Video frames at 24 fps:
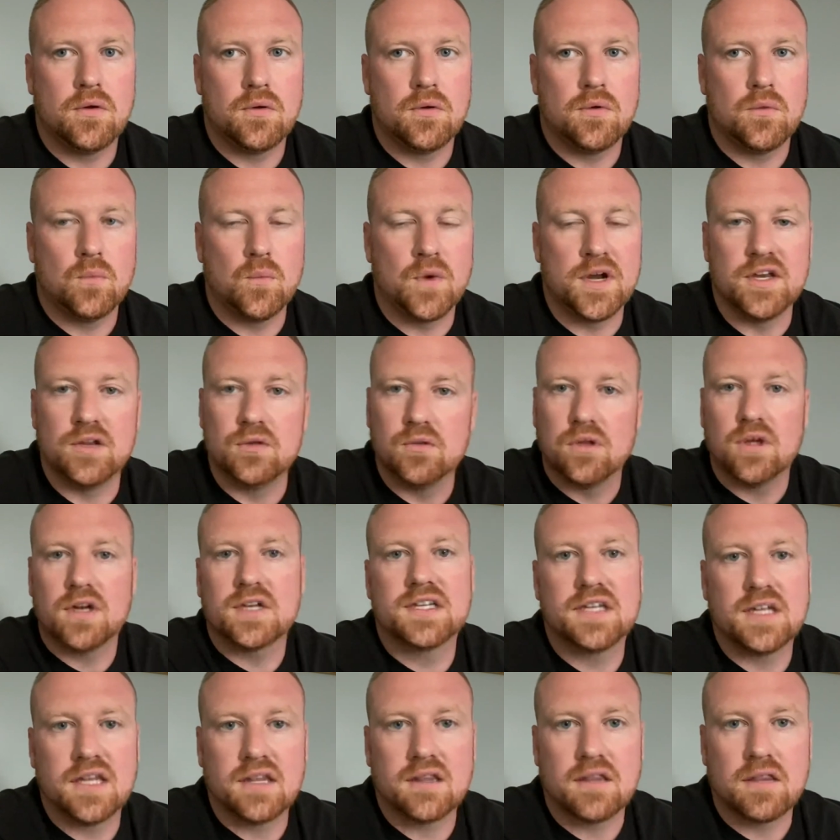when you
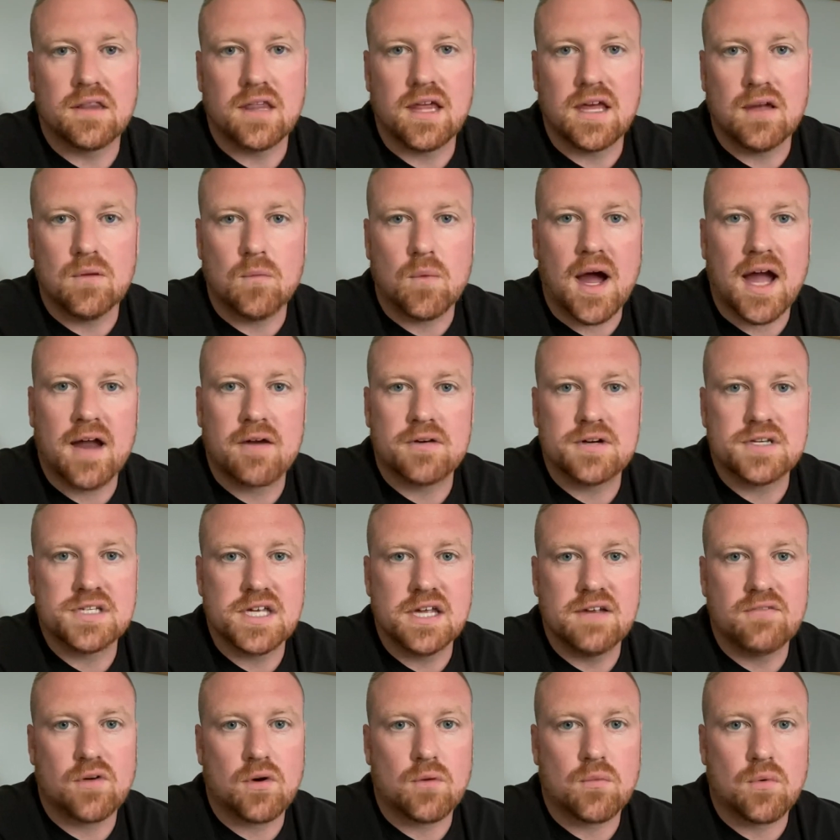looked at the wide
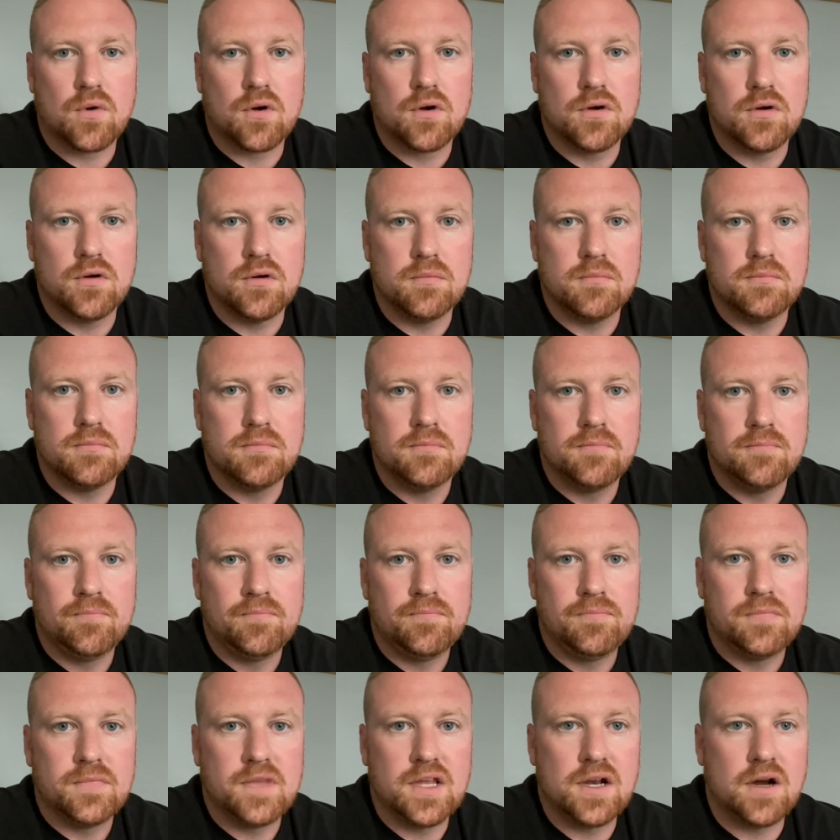receiver room,
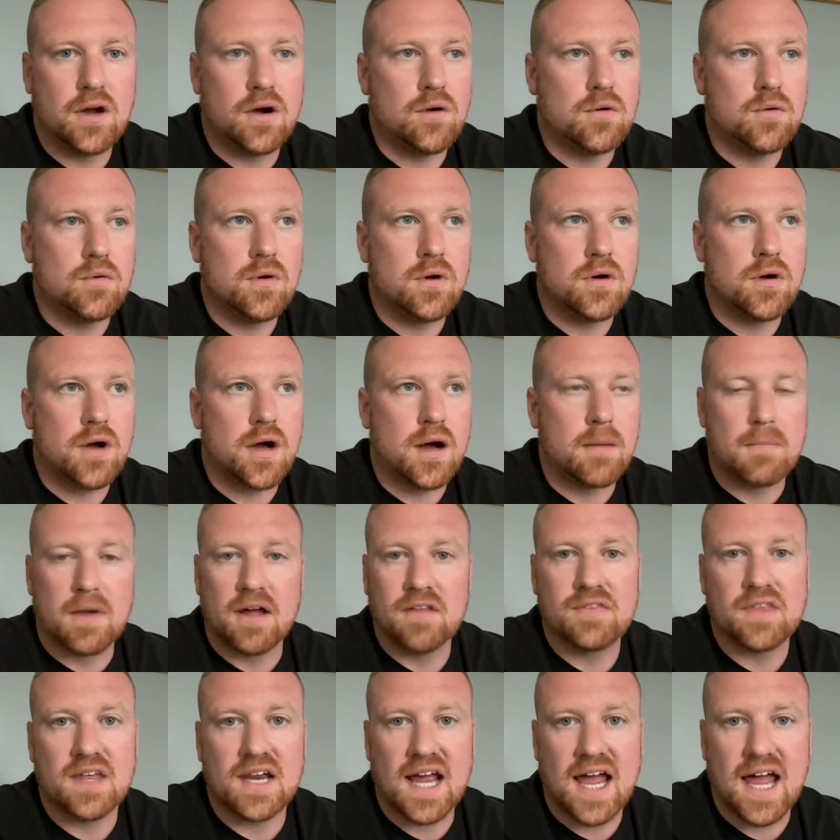a
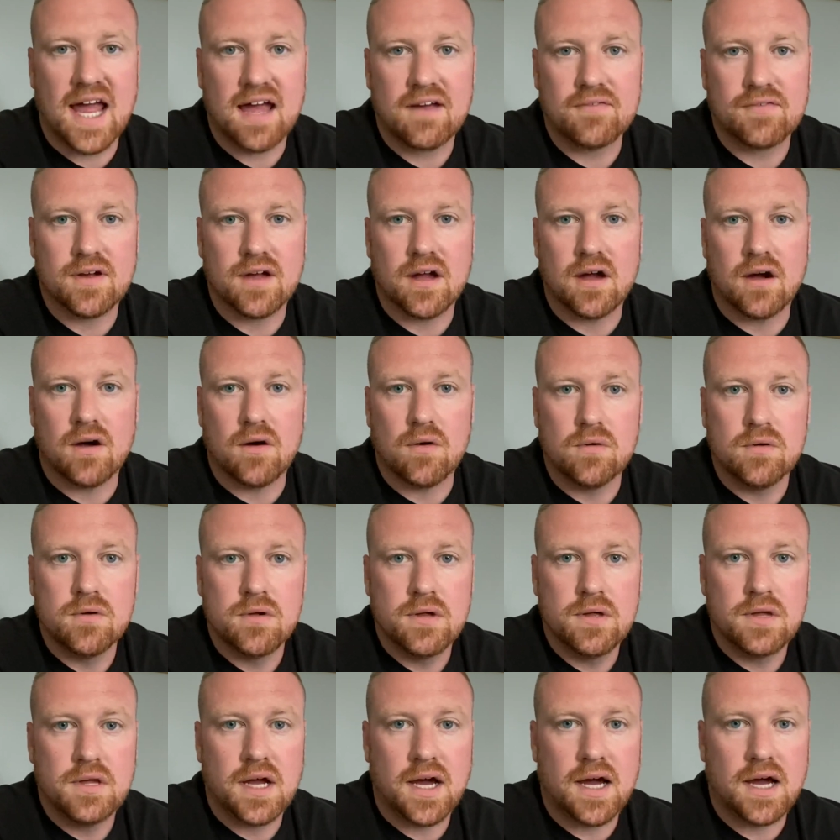month and a half ago,
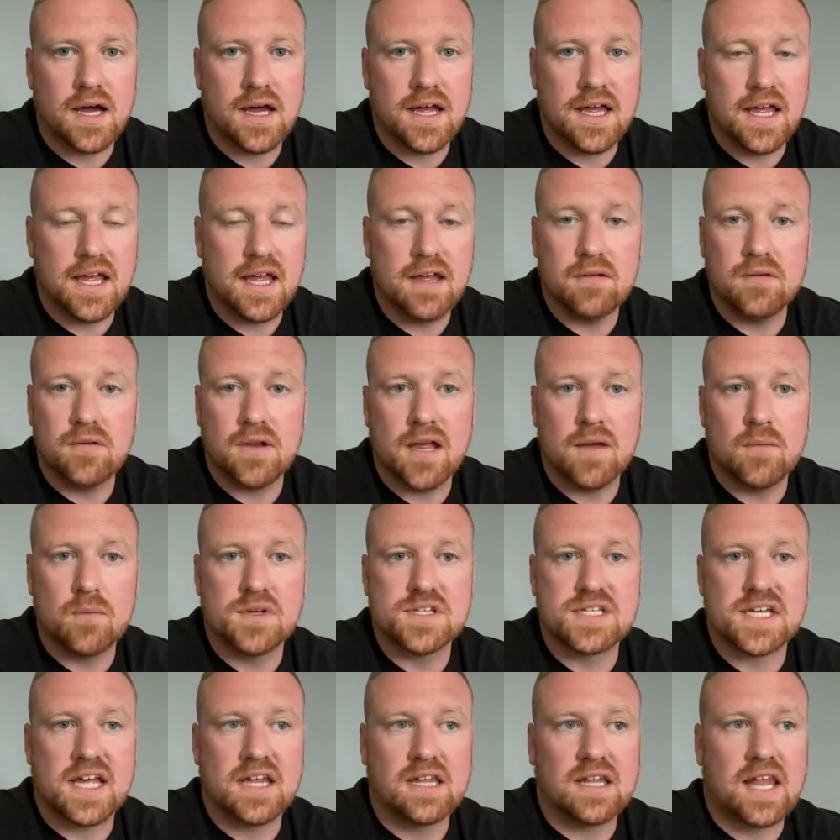it
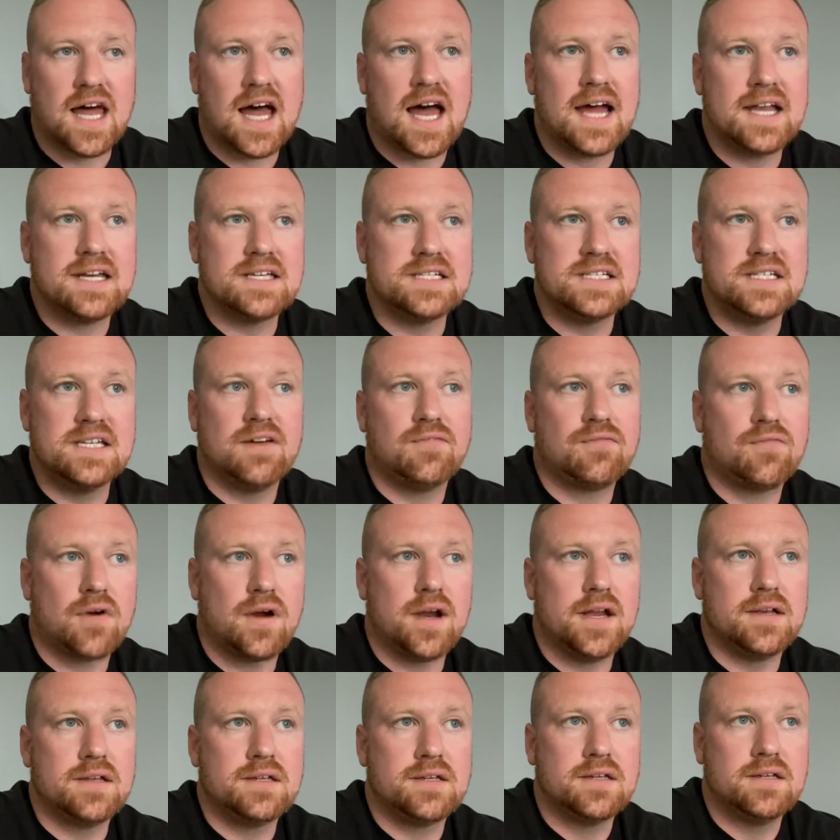was a lot
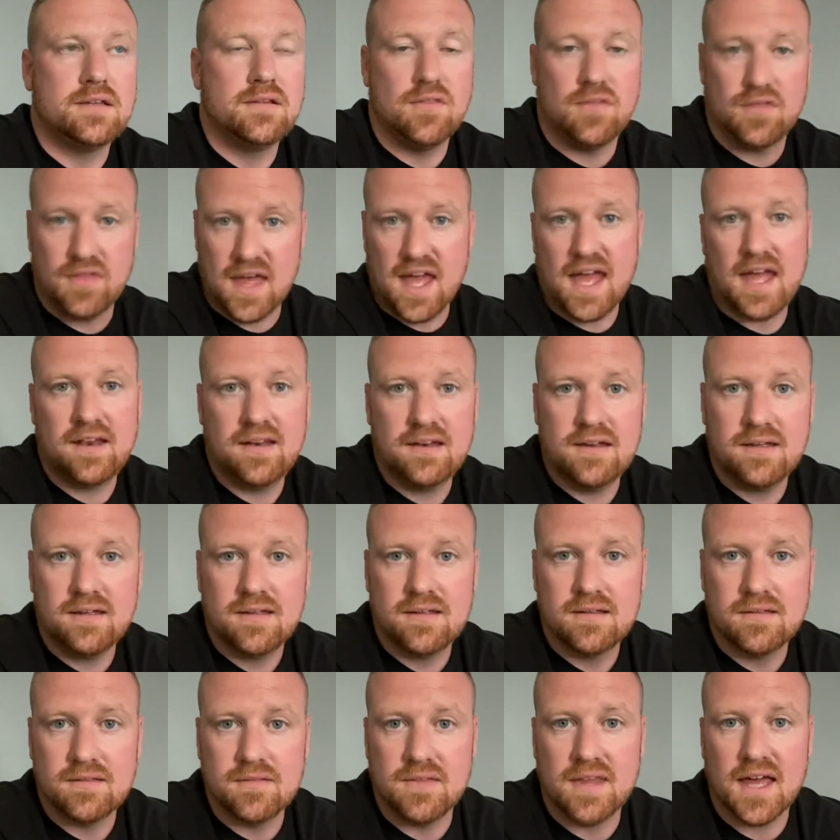different then
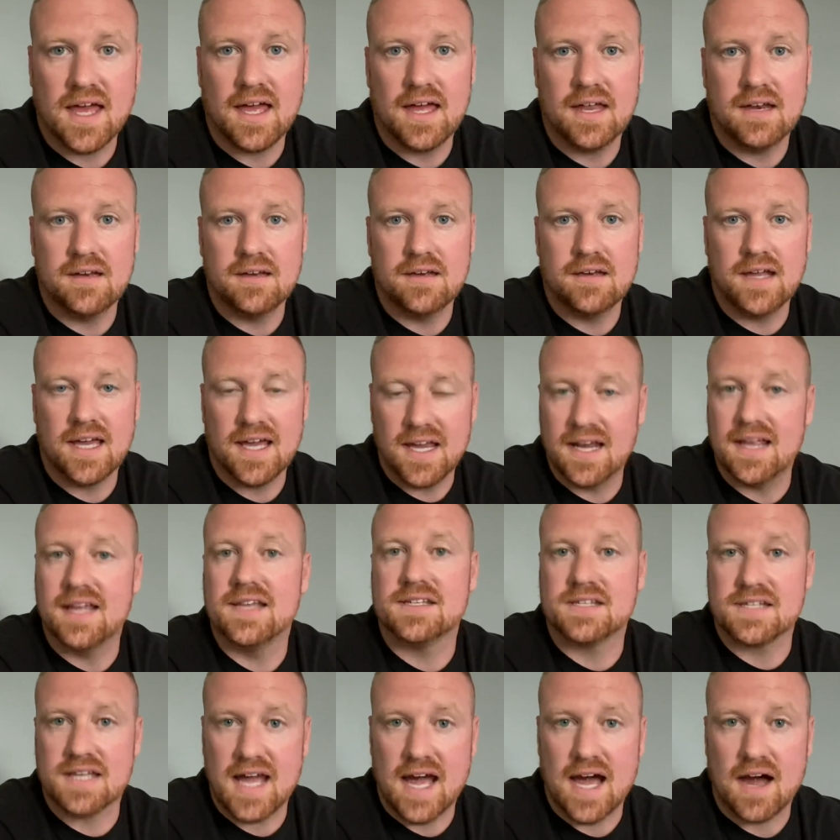than it
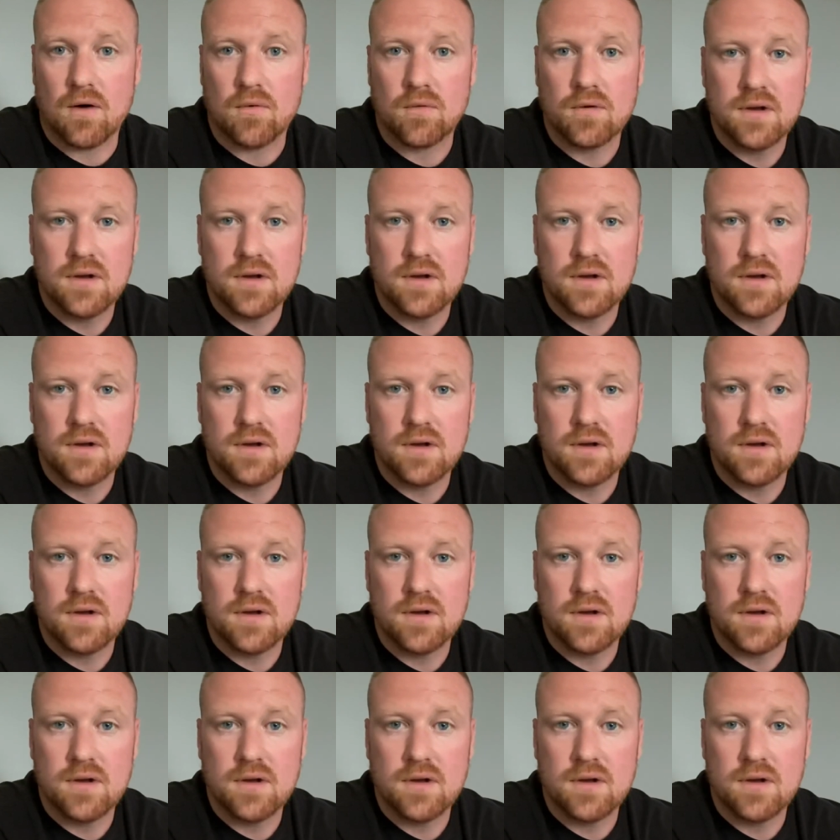is now.